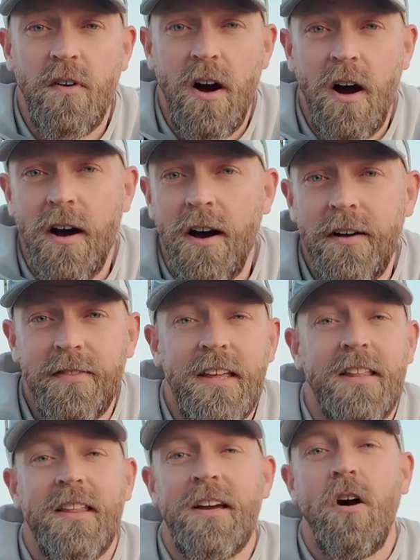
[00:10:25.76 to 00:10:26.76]
of,
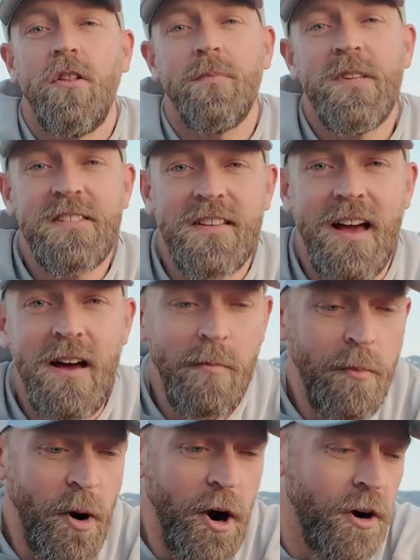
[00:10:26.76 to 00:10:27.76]
they call them these
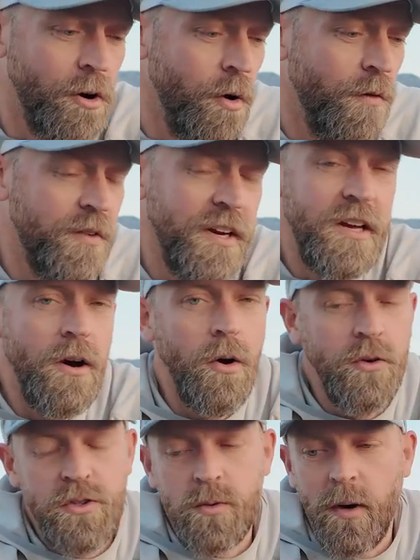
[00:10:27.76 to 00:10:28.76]
embargo
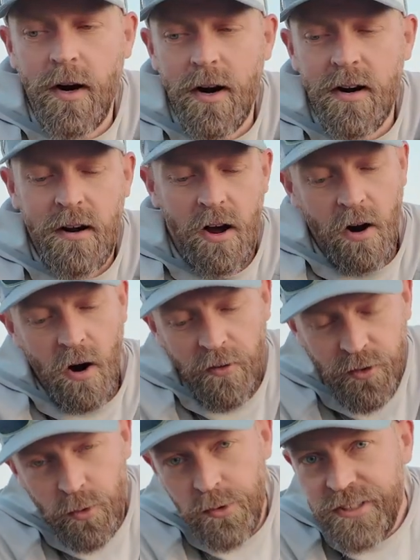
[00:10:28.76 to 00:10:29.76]
videos, where
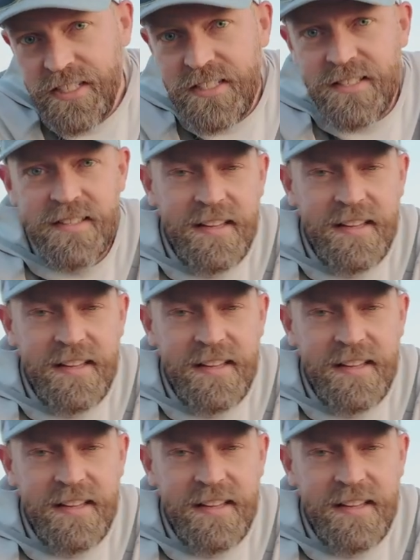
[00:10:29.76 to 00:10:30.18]
on the release